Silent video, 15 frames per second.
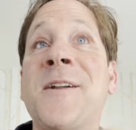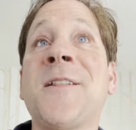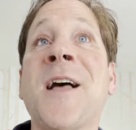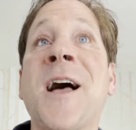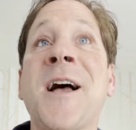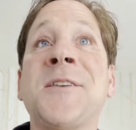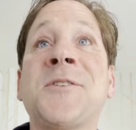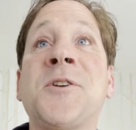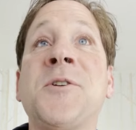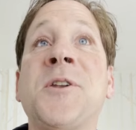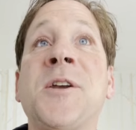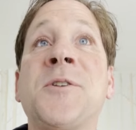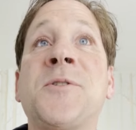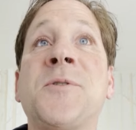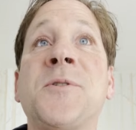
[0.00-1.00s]
then I'll ask you
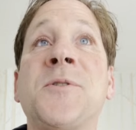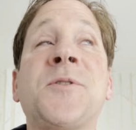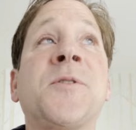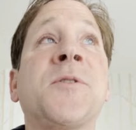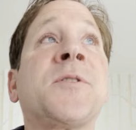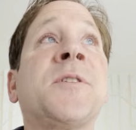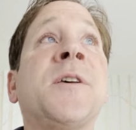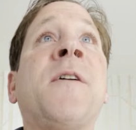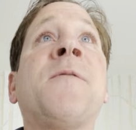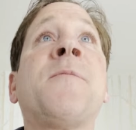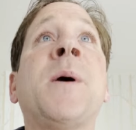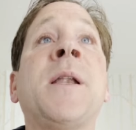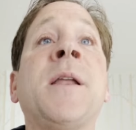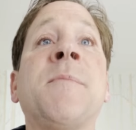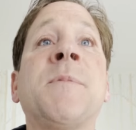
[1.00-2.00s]
to introduce yourself.
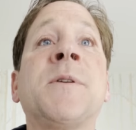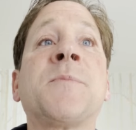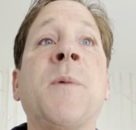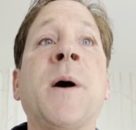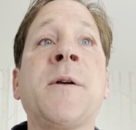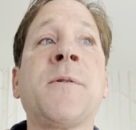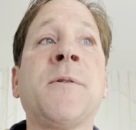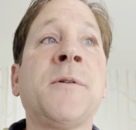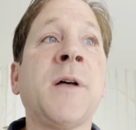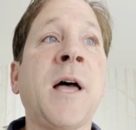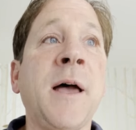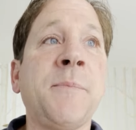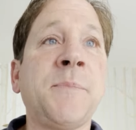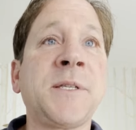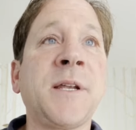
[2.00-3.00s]
My name is Michael
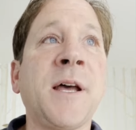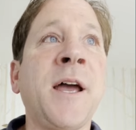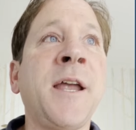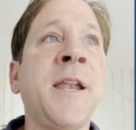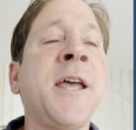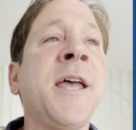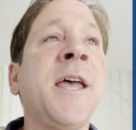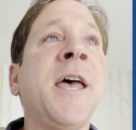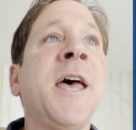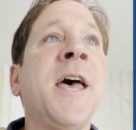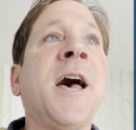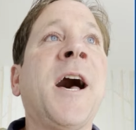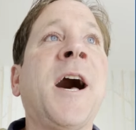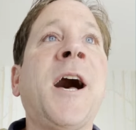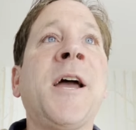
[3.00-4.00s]
Epstein.
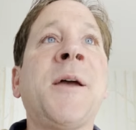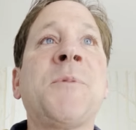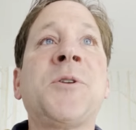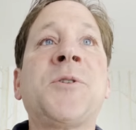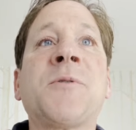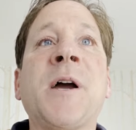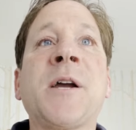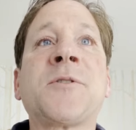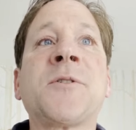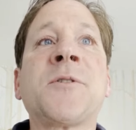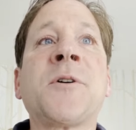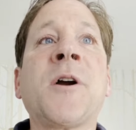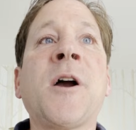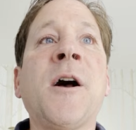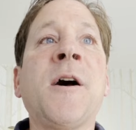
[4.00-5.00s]
I am the
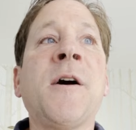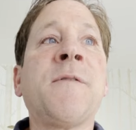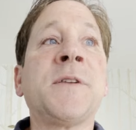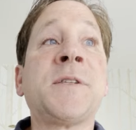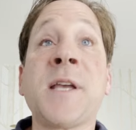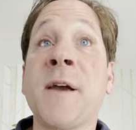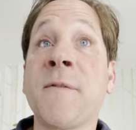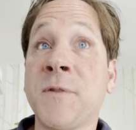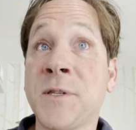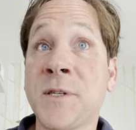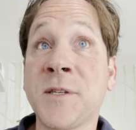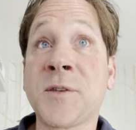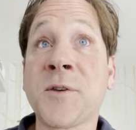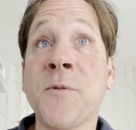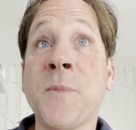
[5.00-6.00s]
director of a San
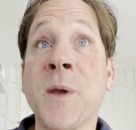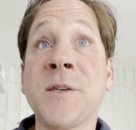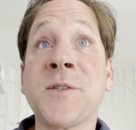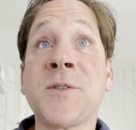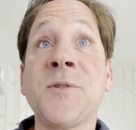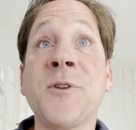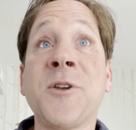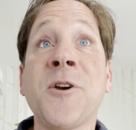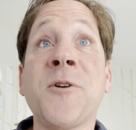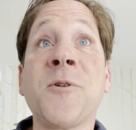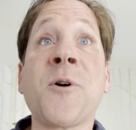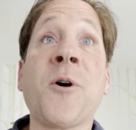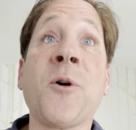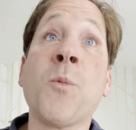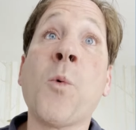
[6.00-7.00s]
Francisco-based studio
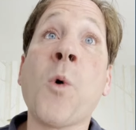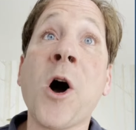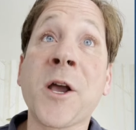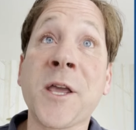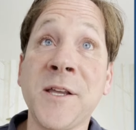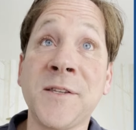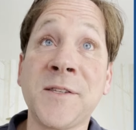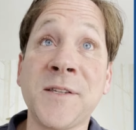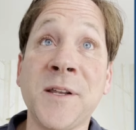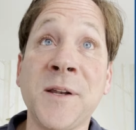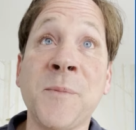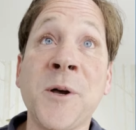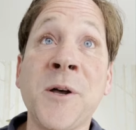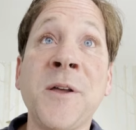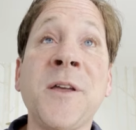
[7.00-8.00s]
called Walking
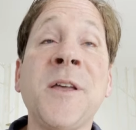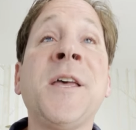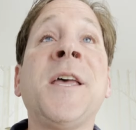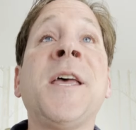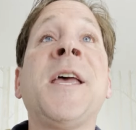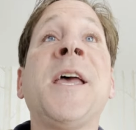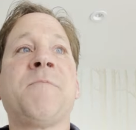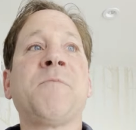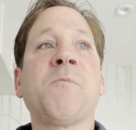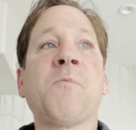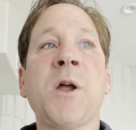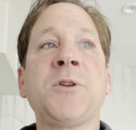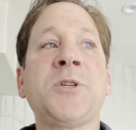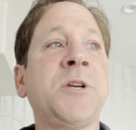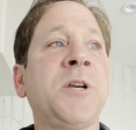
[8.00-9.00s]
Cinema. Um,
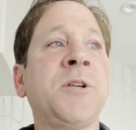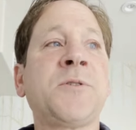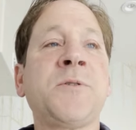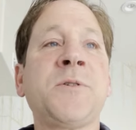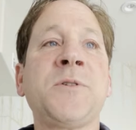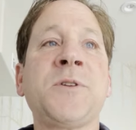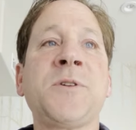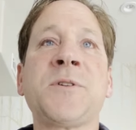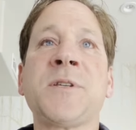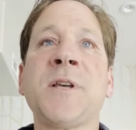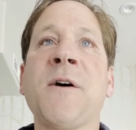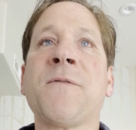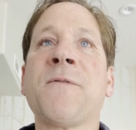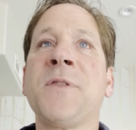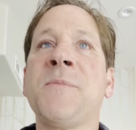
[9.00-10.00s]
why don't you introduce
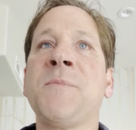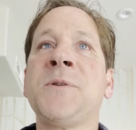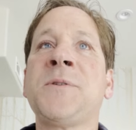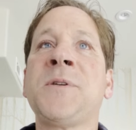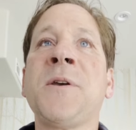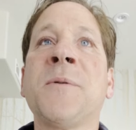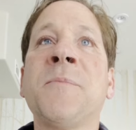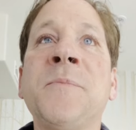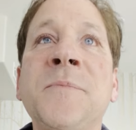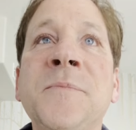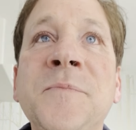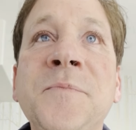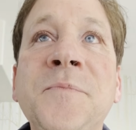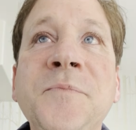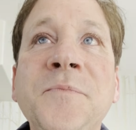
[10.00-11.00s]
yourself and the museum?